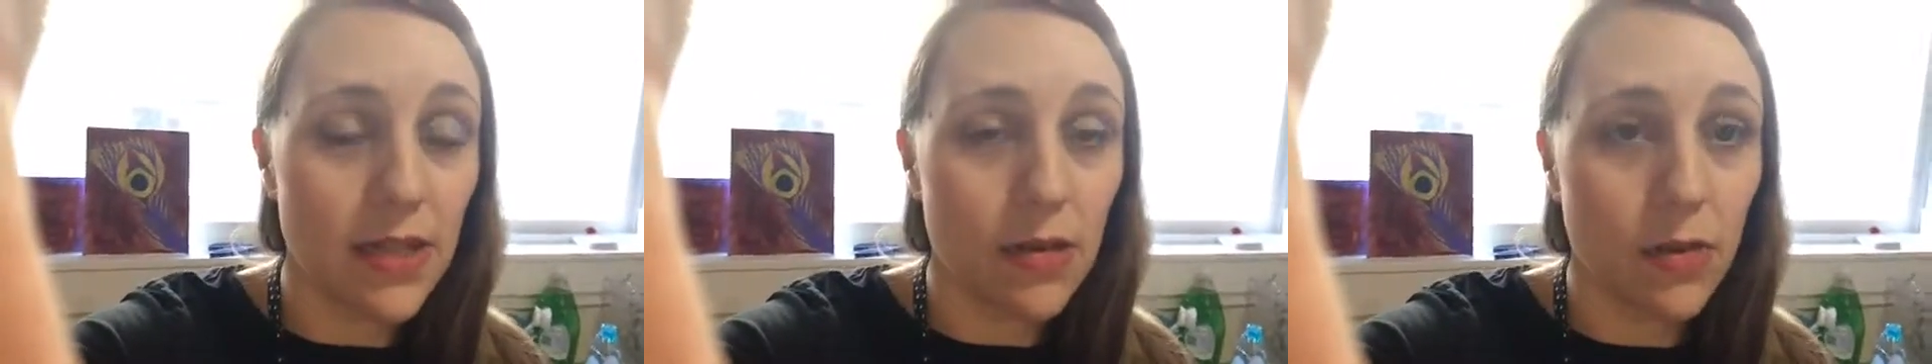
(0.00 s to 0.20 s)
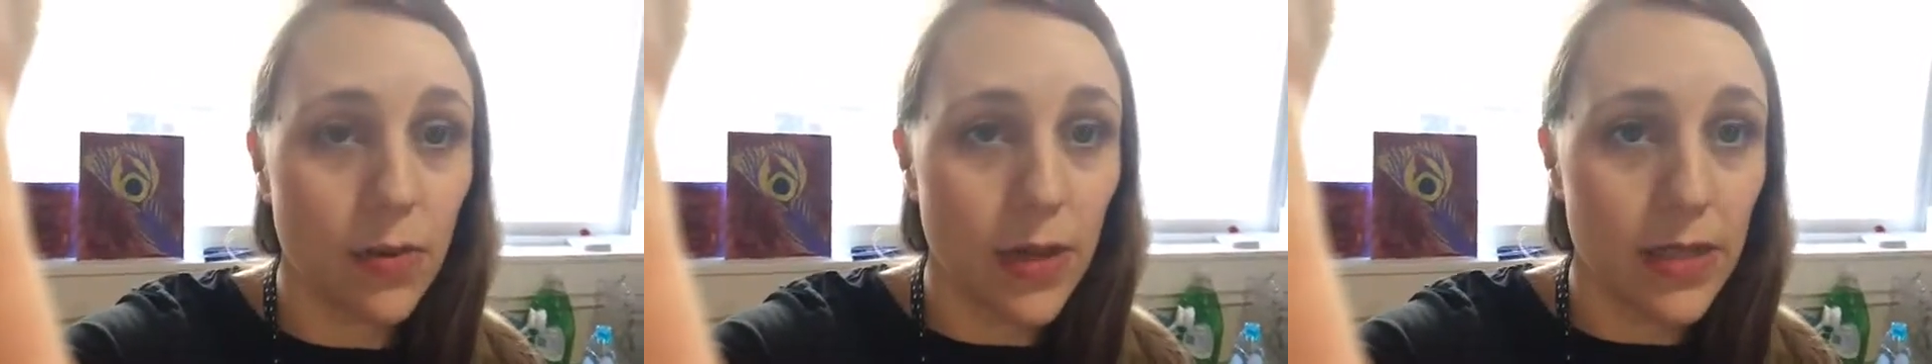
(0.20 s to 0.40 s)

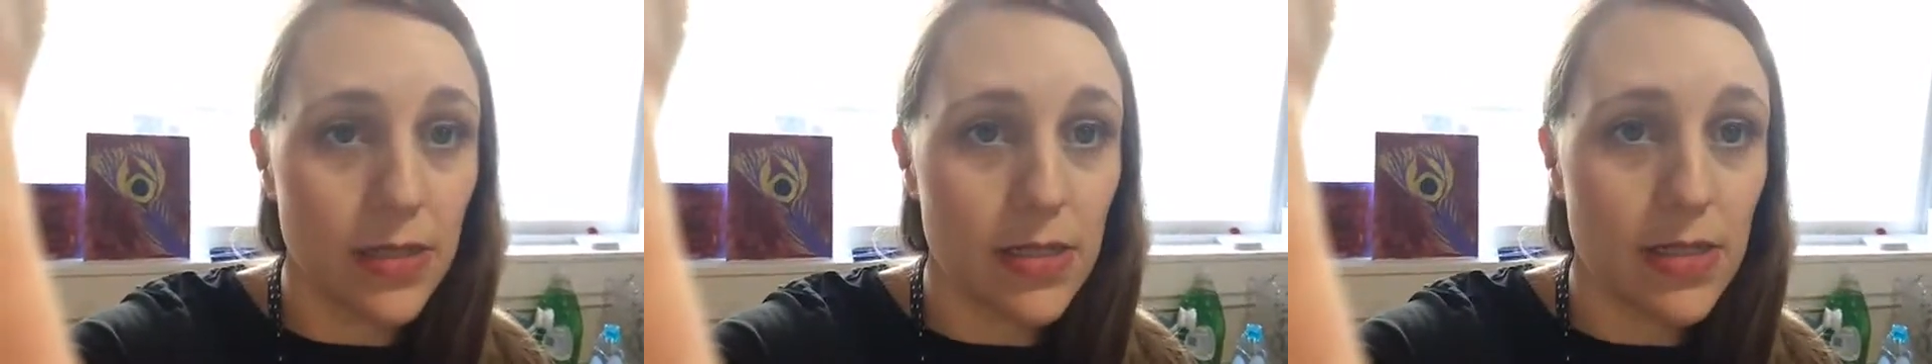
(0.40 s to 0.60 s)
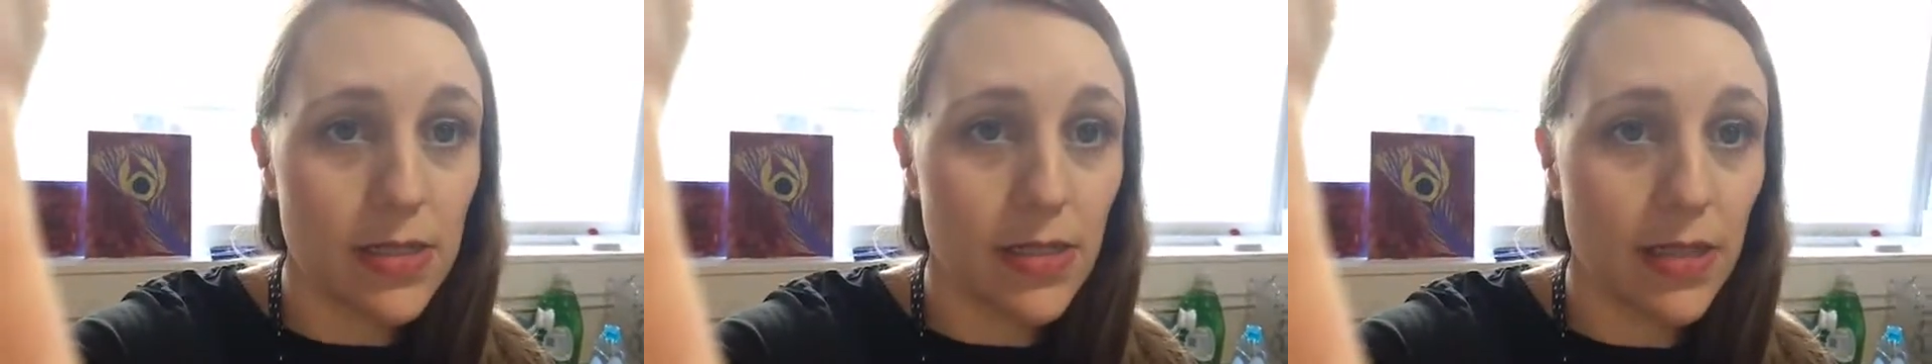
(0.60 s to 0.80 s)
little
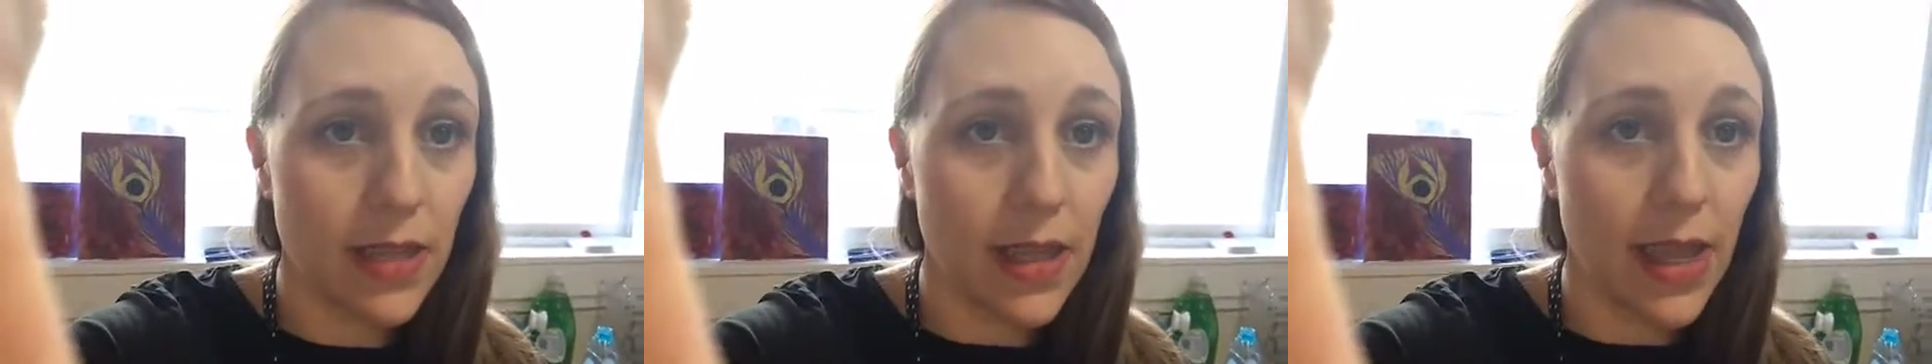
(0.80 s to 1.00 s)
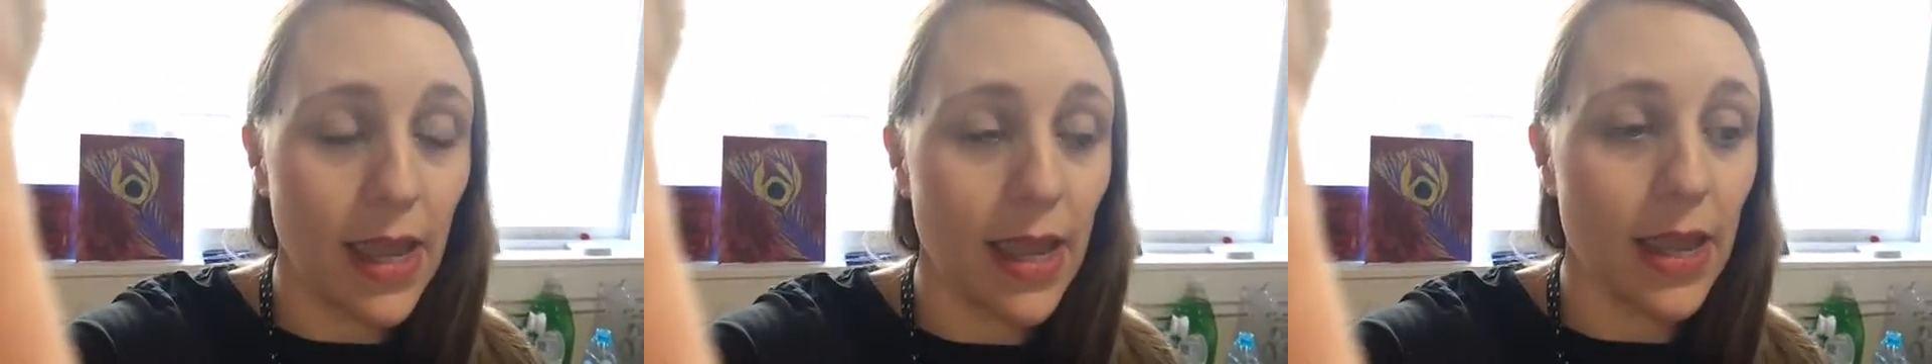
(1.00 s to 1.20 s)
ones.
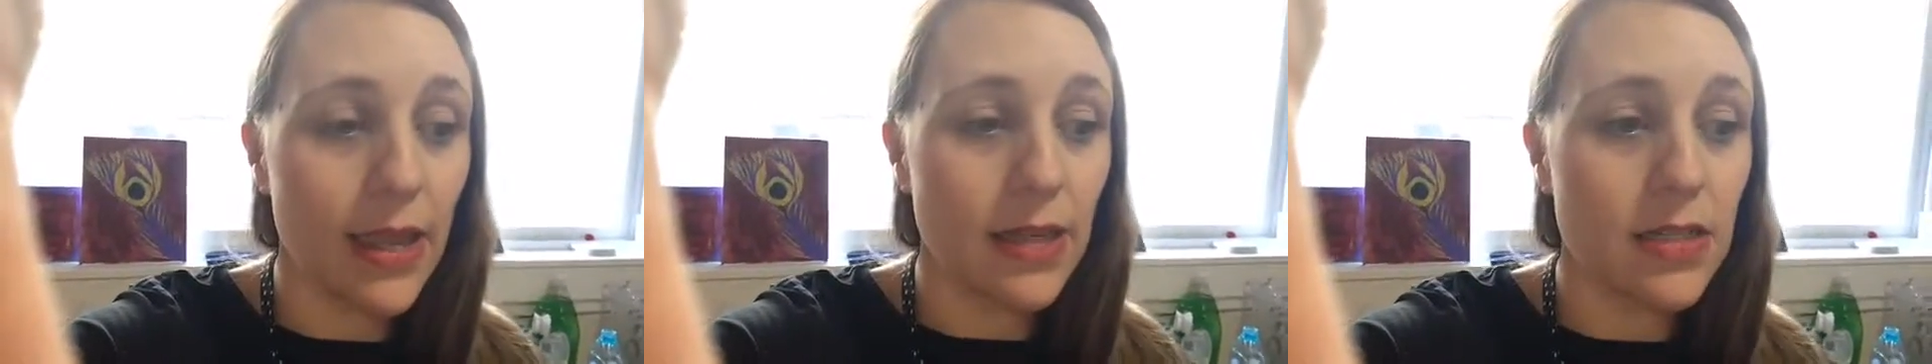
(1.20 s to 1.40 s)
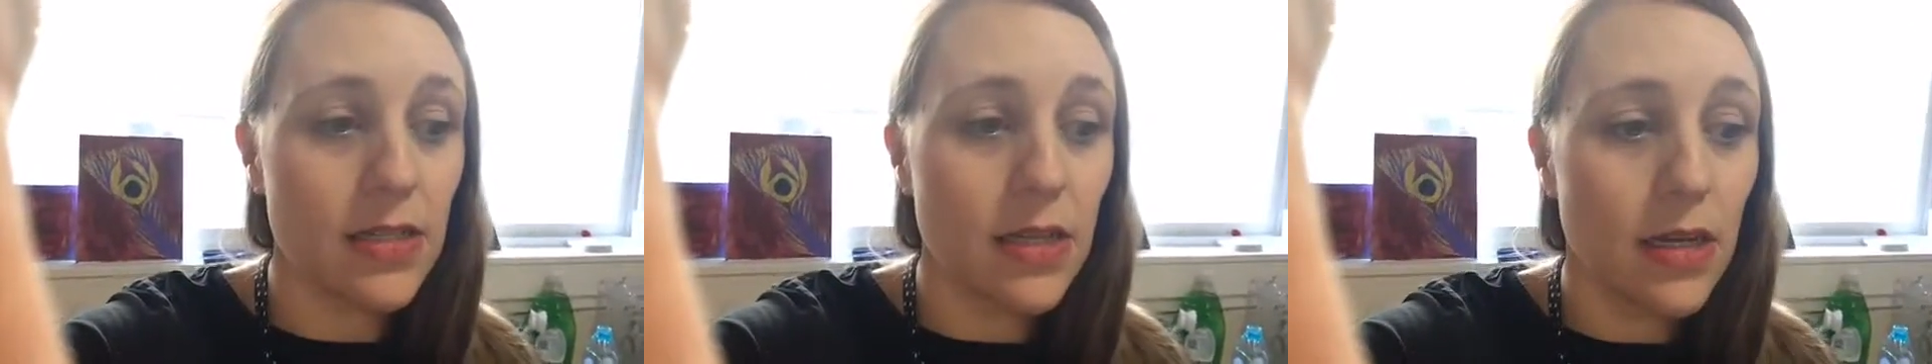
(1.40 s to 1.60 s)

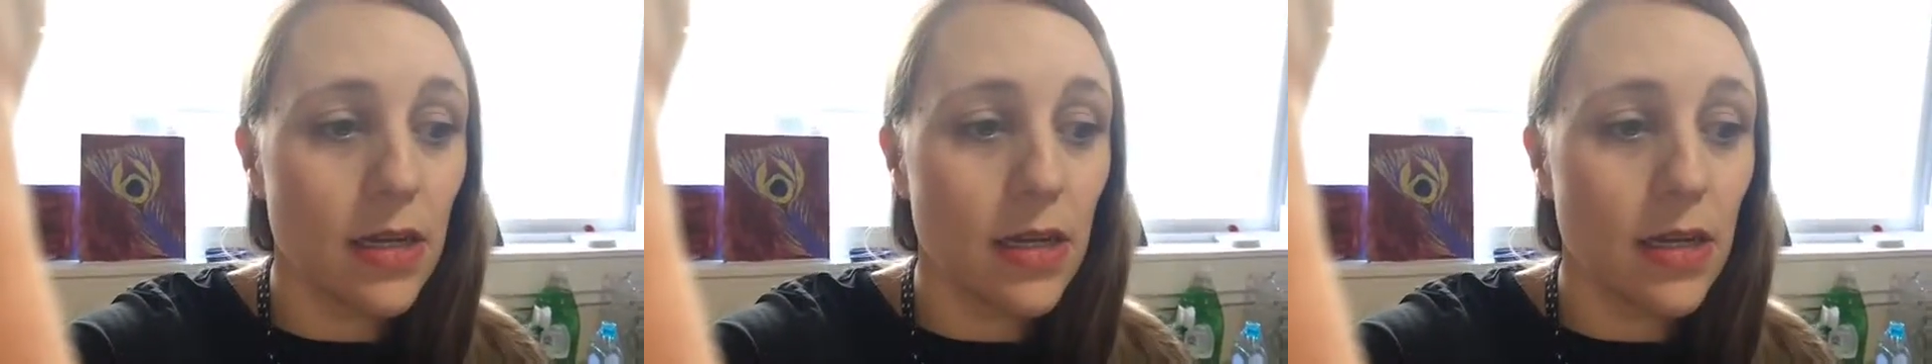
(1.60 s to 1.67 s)
And